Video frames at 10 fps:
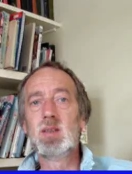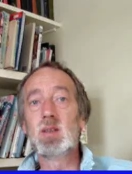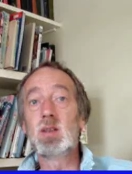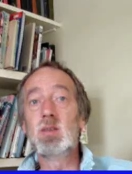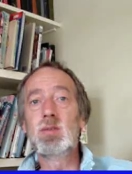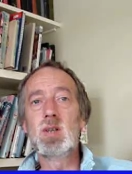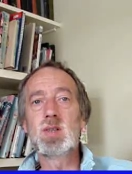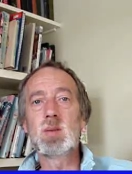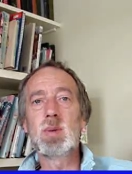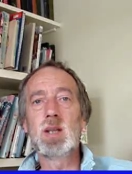that
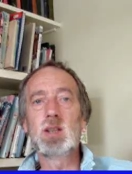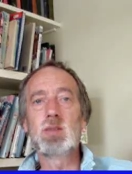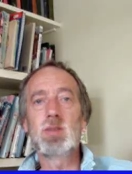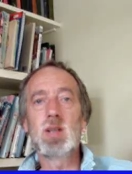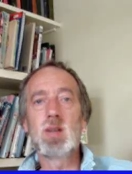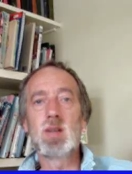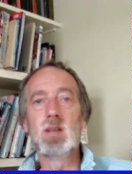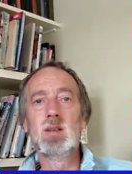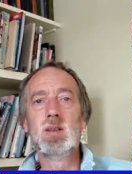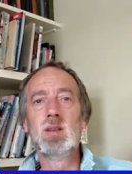confuse the picture further.
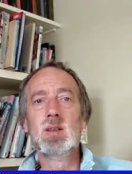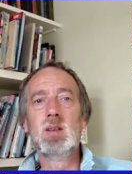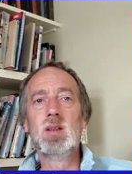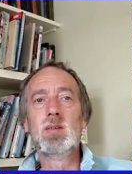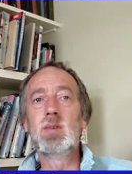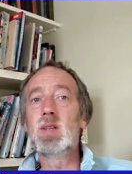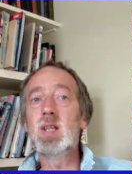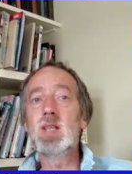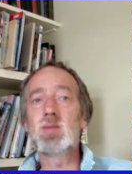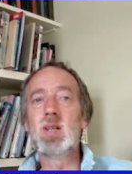For
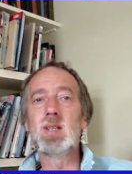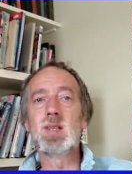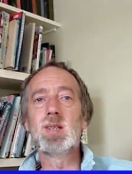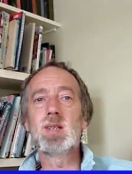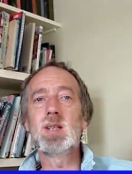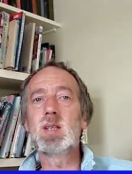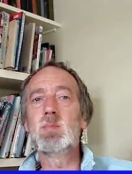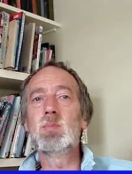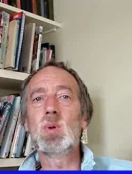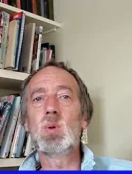these reasons, it is
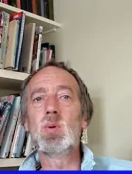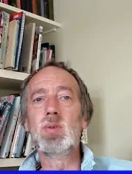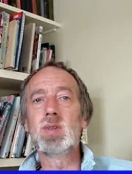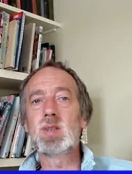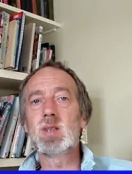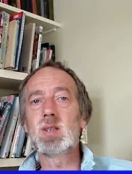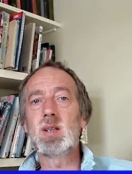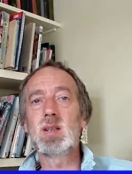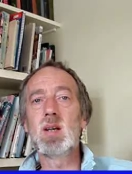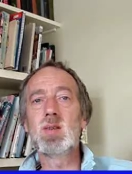important that a
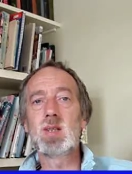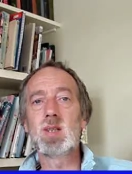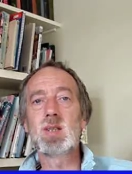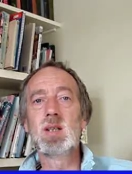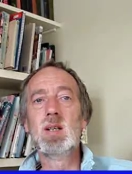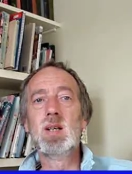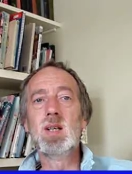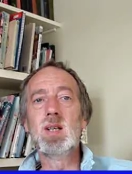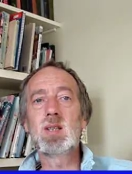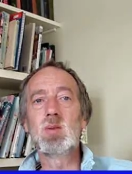diagnosis
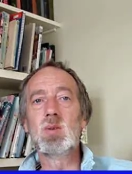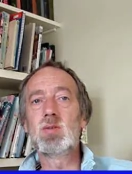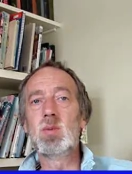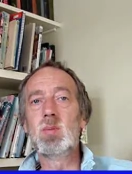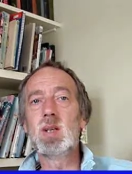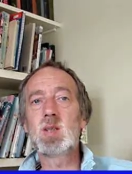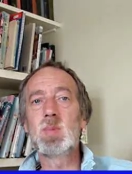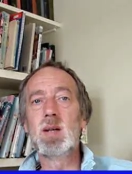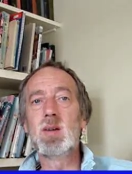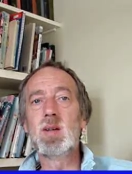is sought from an
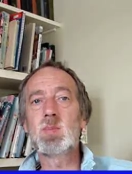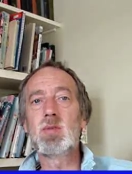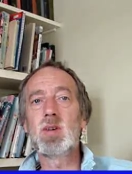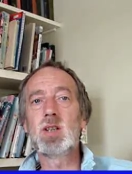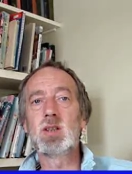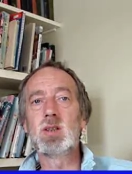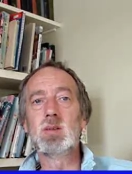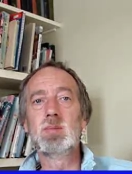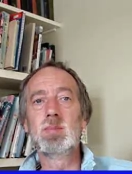experienced professional.